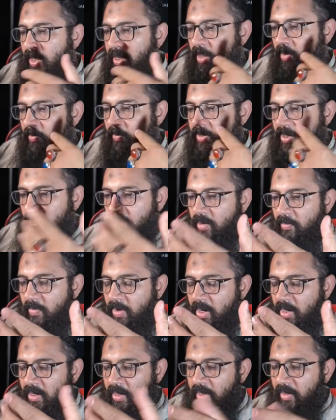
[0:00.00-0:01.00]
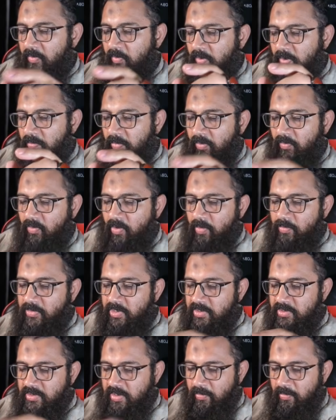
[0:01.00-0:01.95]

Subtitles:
give it a command, it will perform just